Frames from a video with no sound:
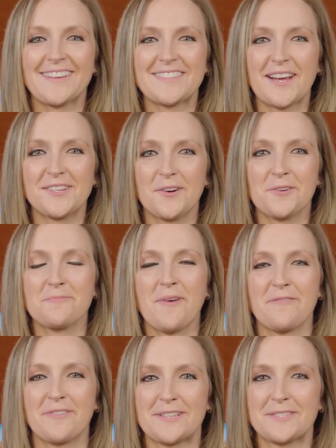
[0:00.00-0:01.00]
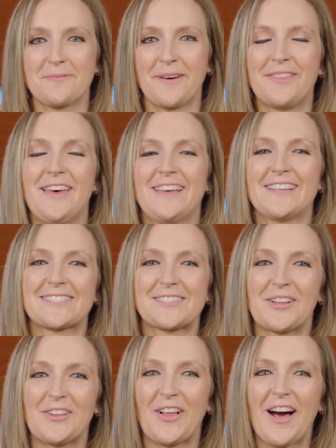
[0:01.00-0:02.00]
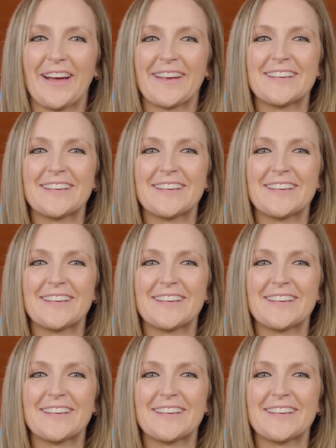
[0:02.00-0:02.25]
because I talk with my friends about this a lot,